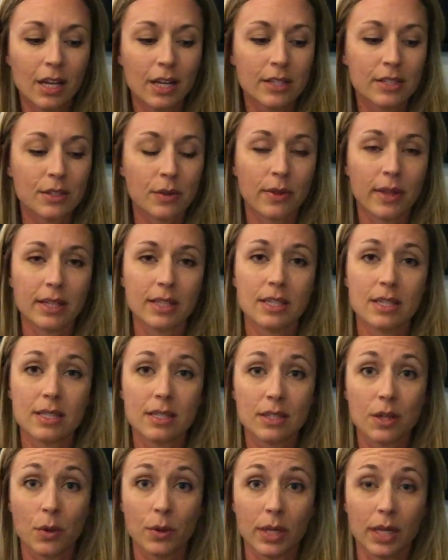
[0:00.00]
So that's
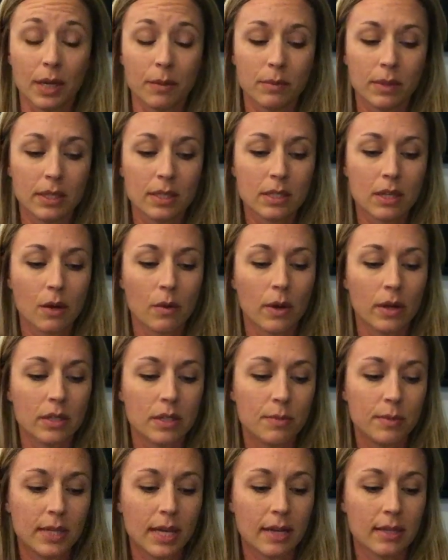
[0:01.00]
sodium. Let's go on
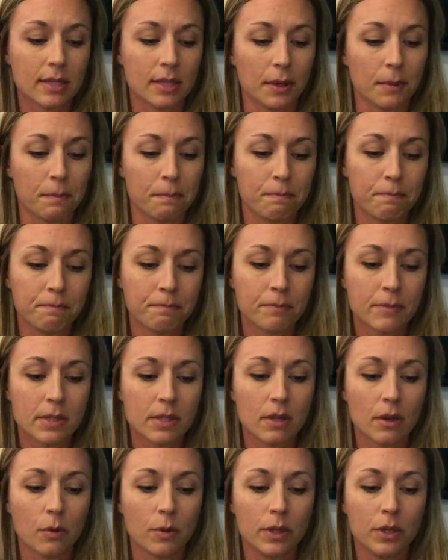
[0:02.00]
to potassium.
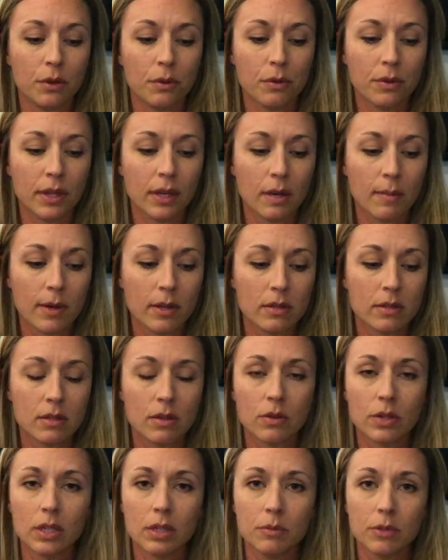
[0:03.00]
So when you think about
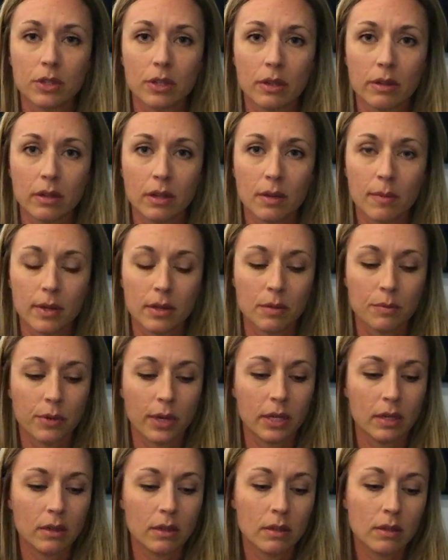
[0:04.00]
sodium, you're going to think about the
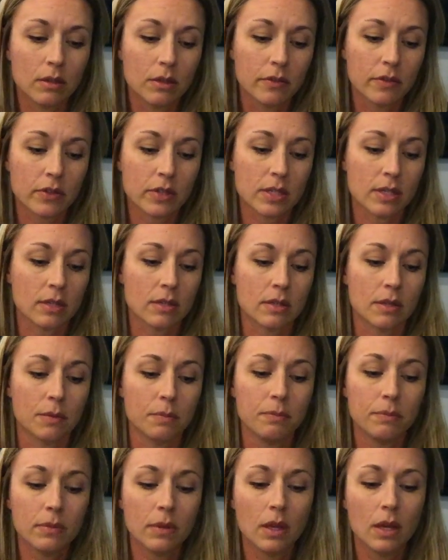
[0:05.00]
brain and the nervous
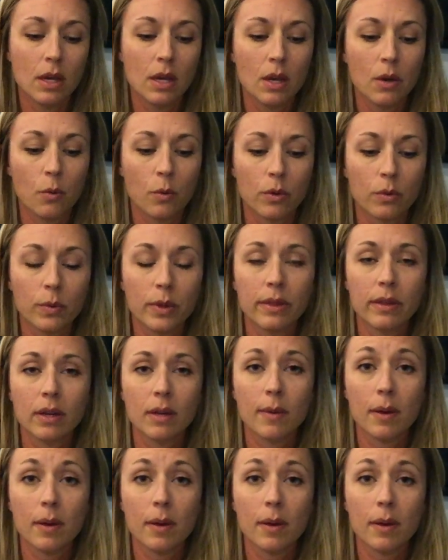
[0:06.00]
system. When we think